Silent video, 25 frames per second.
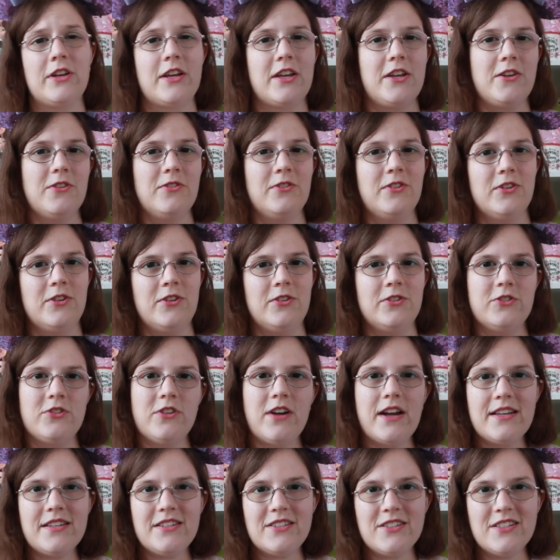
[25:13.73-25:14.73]
of cute little
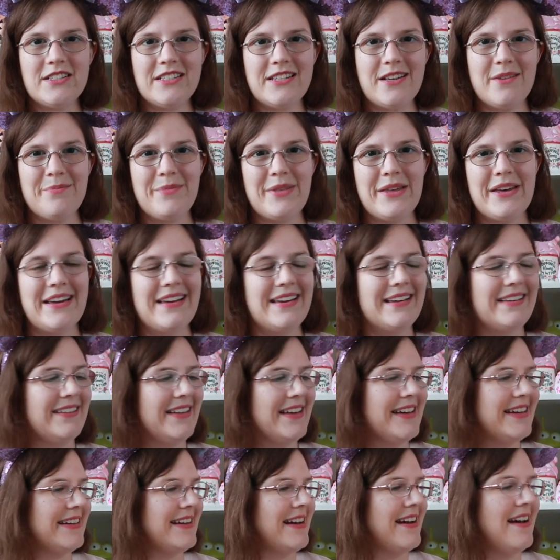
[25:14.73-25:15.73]
dress or something.
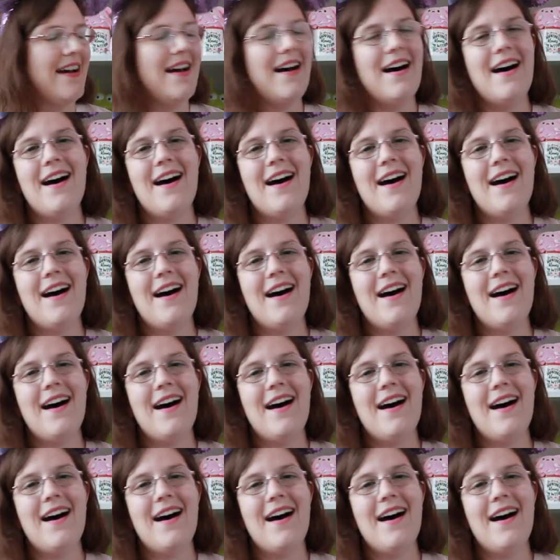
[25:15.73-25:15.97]
Like,